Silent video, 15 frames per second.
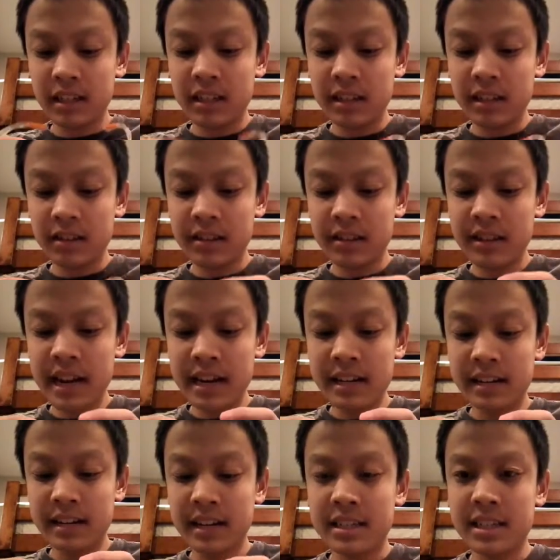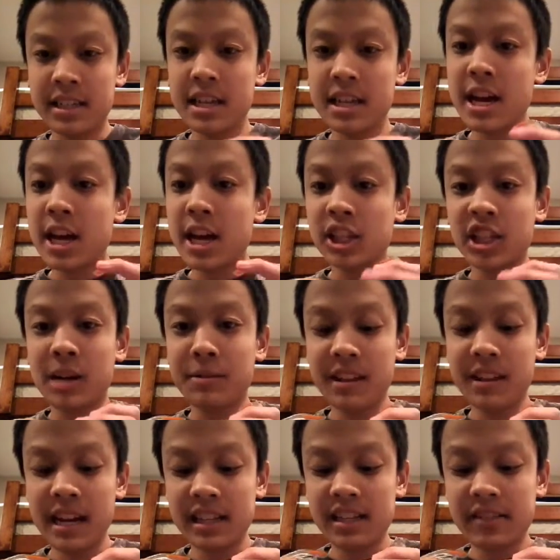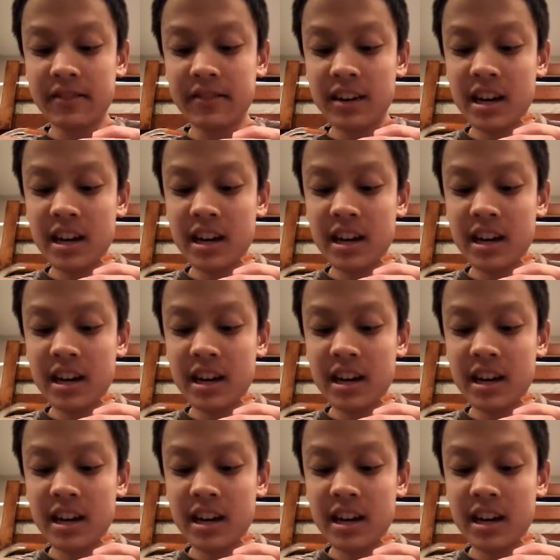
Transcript: than that, it does its job with anti-fog,